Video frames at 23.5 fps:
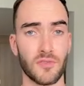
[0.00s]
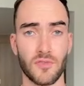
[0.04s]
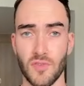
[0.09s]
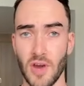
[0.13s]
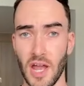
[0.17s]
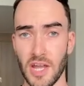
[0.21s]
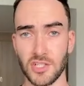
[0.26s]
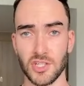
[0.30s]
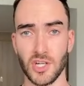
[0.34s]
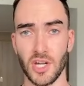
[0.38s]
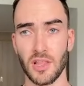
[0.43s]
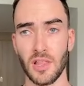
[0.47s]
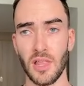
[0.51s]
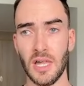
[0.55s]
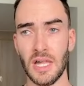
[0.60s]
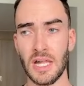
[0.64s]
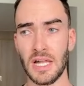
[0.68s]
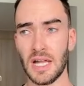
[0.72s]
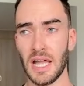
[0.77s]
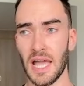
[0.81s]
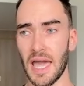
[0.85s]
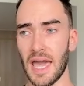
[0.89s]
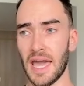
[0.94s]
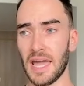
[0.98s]
and fragile.
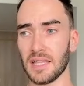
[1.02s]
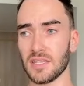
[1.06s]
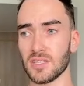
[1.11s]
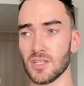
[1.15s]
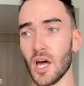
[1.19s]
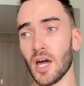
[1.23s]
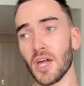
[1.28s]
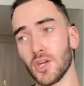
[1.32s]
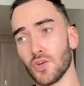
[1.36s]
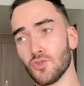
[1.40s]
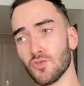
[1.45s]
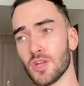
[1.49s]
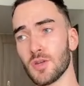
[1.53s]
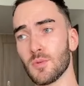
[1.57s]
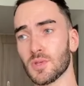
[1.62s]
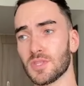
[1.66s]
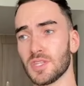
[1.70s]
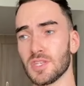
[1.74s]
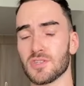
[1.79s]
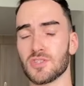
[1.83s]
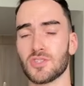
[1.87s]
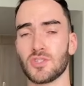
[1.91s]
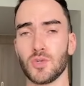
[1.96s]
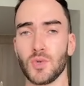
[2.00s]
And I agree with
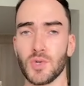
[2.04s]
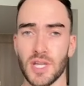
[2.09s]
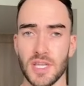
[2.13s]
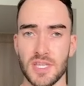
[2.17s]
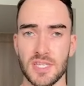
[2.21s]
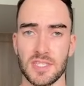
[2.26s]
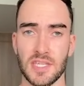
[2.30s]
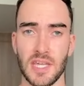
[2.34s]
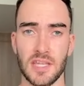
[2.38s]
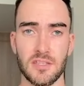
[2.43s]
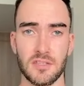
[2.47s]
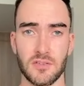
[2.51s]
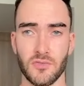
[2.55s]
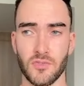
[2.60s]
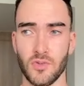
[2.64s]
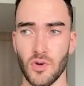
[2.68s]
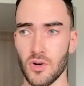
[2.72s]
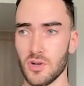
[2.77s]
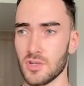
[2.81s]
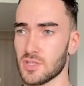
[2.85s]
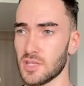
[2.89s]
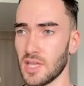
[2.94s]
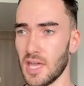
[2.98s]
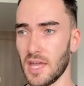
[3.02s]
this to an extent, of
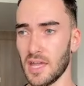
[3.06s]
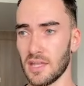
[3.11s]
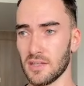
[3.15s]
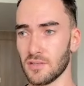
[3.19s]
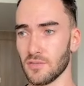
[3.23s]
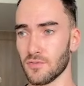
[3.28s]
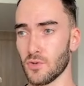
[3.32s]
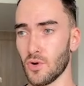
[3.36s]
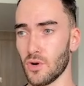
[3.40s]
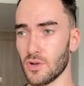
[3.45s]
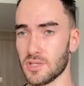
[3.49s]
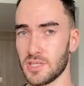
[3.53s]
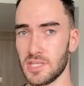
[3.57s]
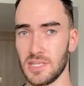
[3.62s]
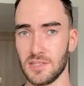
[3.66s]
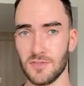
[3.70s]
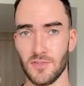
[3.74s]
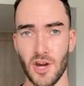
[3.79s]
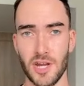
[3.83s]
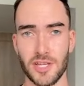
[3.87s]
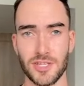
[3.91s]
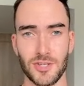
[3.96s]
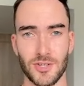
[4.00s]
course, and of course he's very